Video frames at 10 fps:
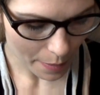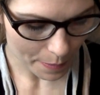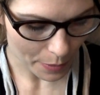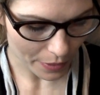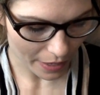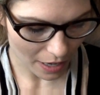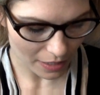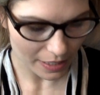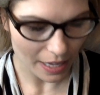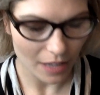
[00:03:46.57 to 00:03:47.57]
both in
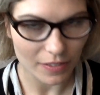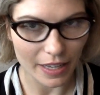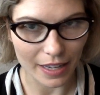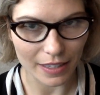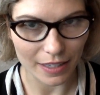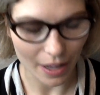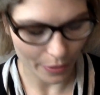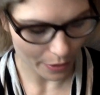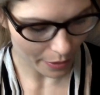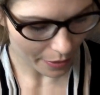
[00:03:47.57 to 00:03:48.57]
ourselves and in
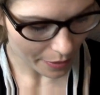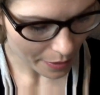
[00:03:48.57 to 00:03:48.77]
other